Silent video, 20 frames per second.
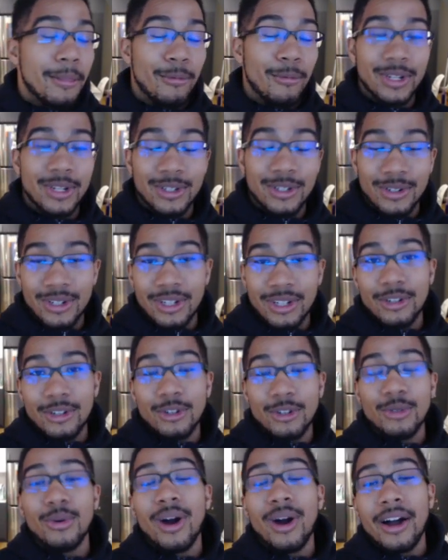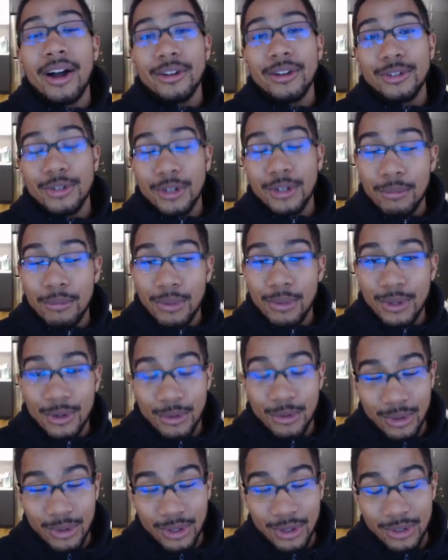what you're going to do on your
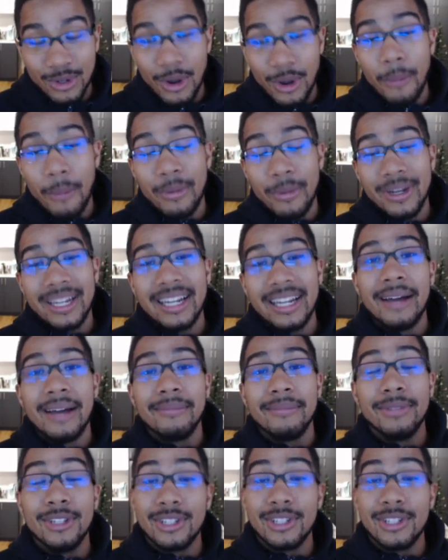computer when you open it up,